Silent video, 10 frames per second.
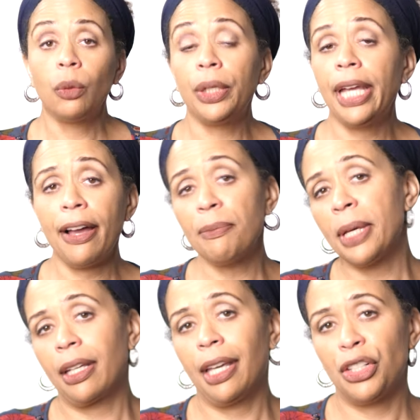We have
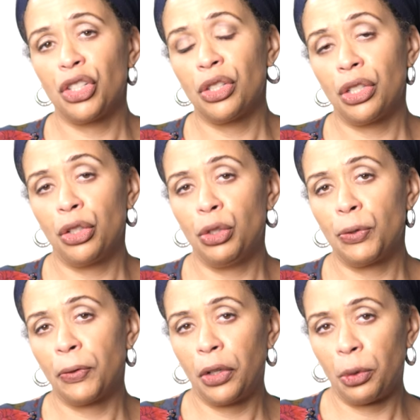medications that are used
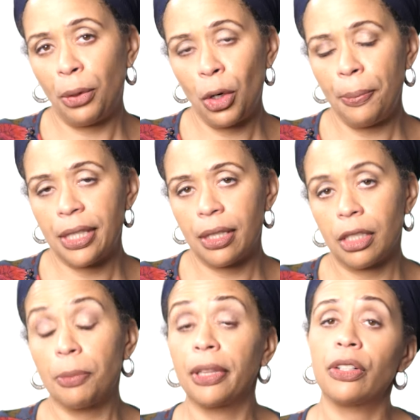for other
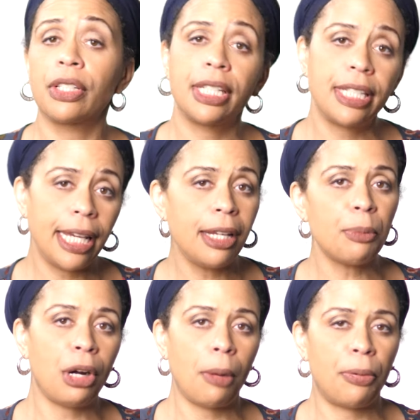purposes, but their sedating
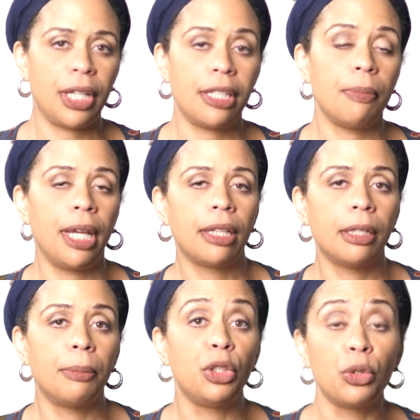properties make
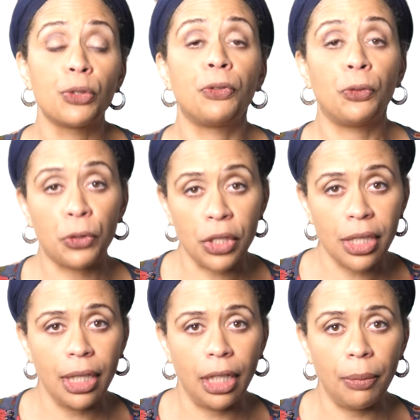them useful for
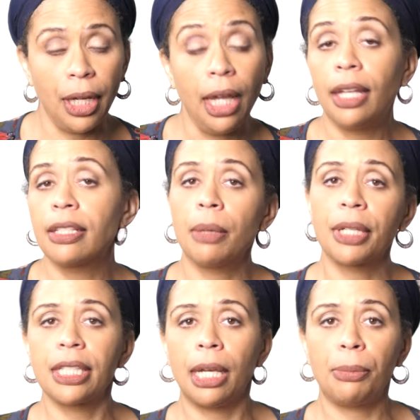sleep. And some
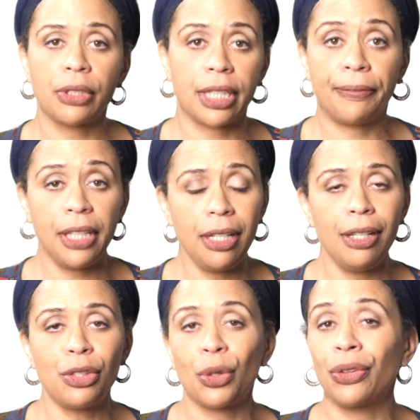examples of
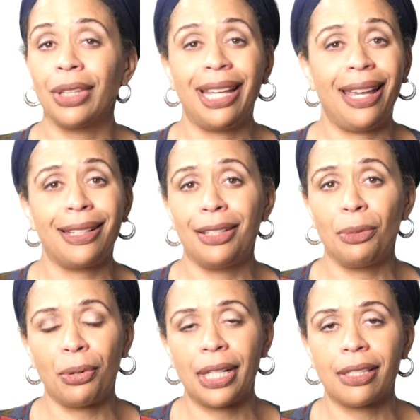these are the
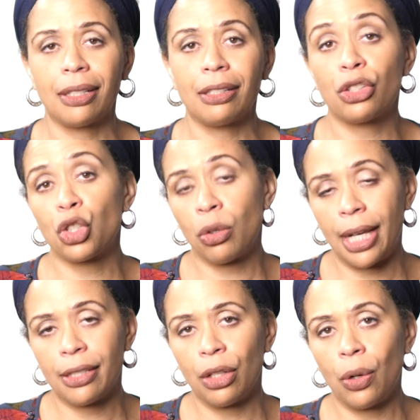antidepressants
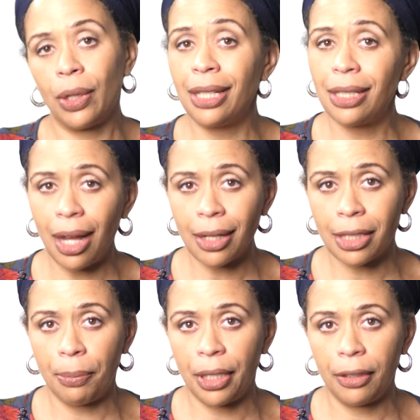trazodone and
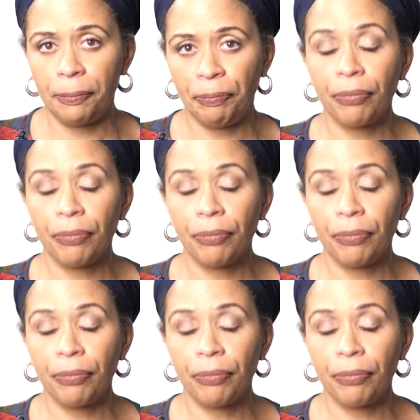doxepin,